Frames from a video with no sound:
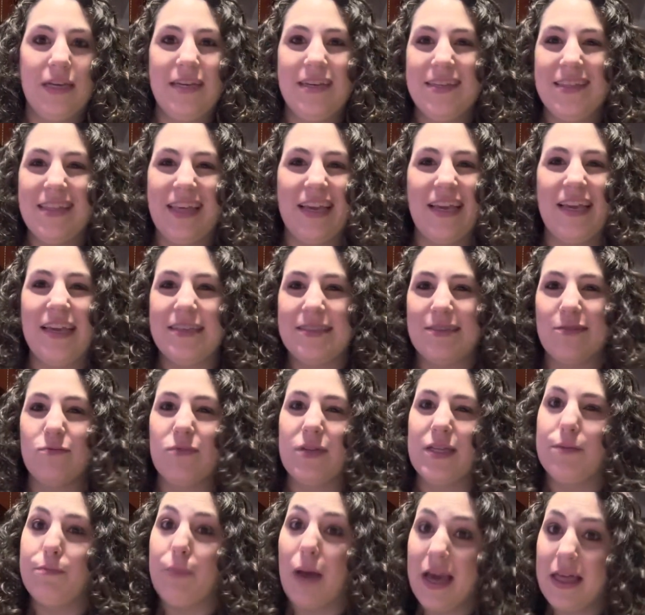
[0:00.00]
like isn't
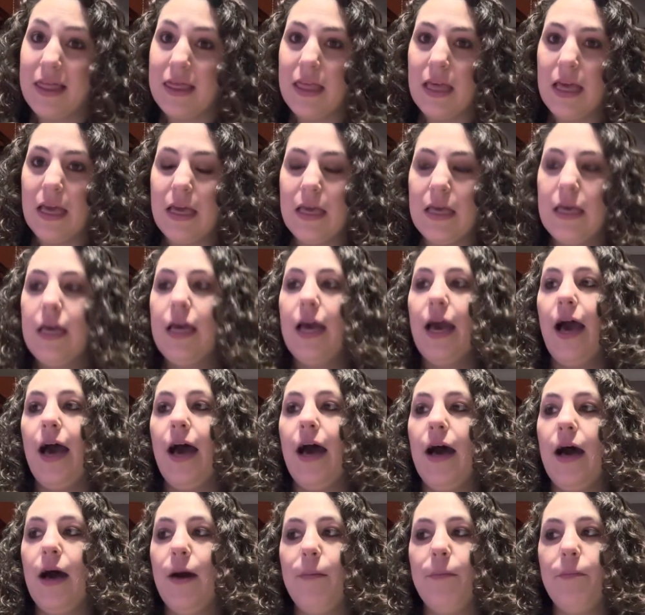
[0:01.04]
really my thing,
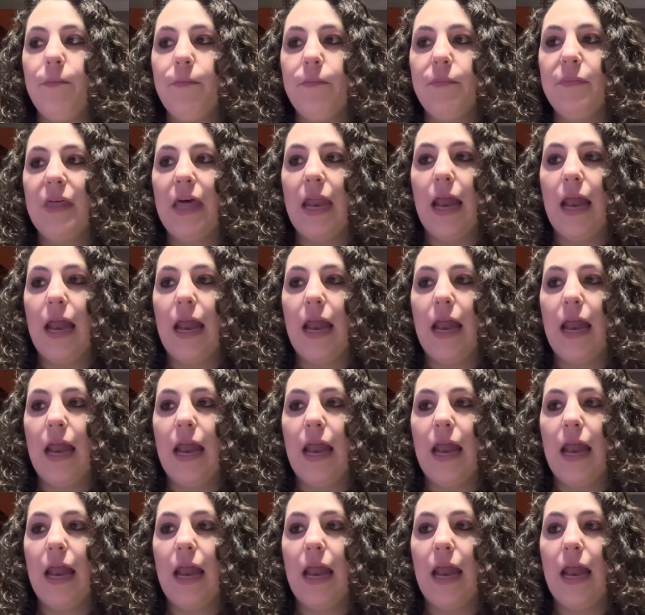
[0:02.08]
that